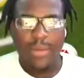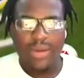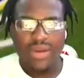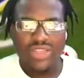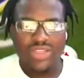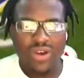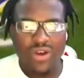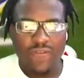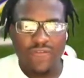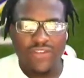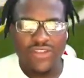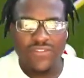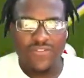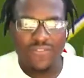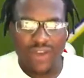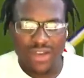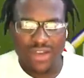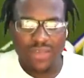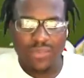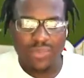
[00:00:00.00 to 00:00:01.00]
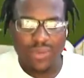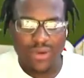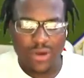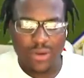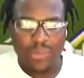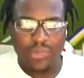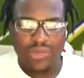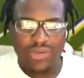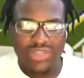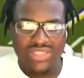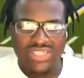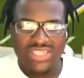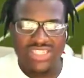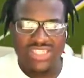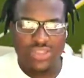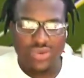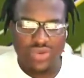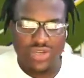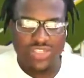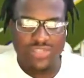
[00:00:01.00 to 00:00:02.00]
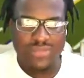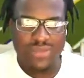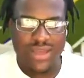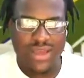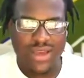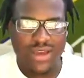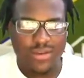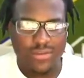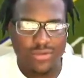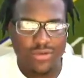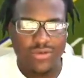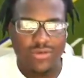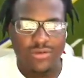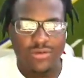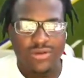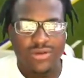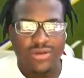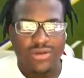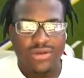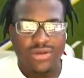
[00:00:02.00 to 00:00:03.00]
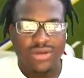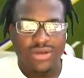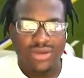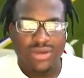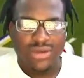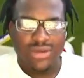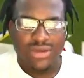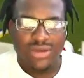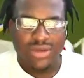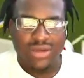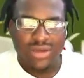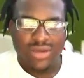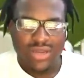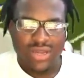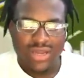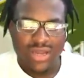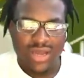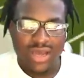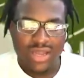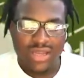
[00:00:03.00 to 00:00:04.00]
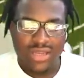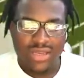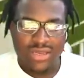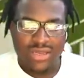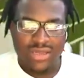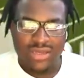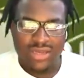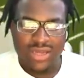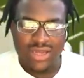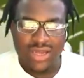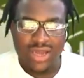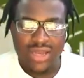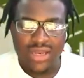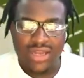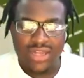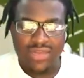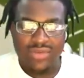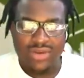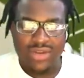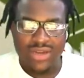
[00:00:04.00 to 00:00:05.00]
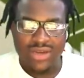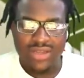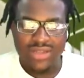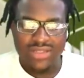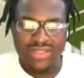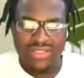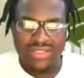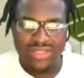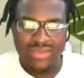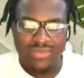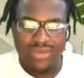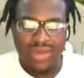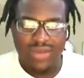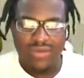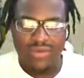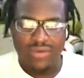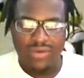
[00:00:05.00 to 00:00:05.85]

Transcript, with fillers: And y'all boys offense finally put up points. Let's do this, man. Come on. They got they got lucky with the other shit. I'm